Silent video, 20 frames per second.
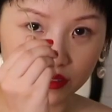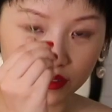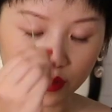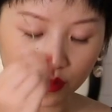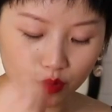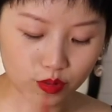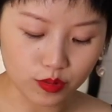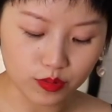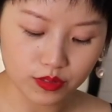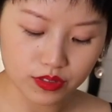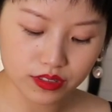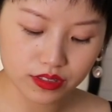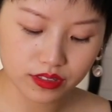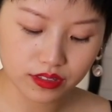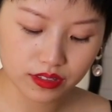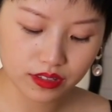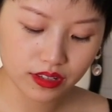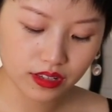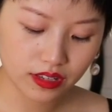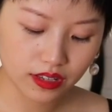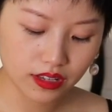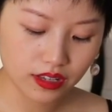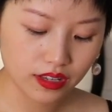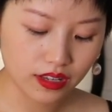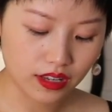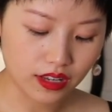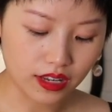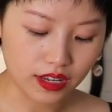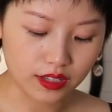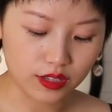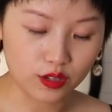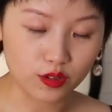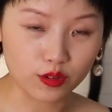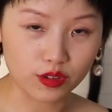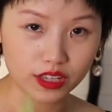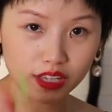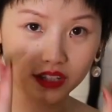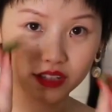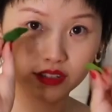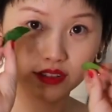the roots and you
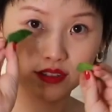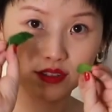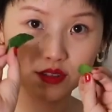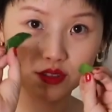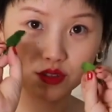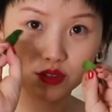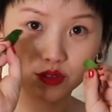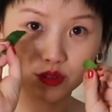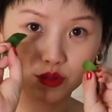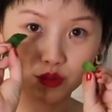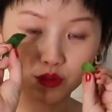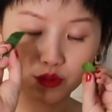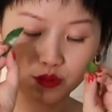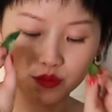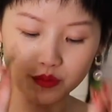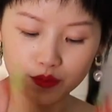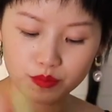get 2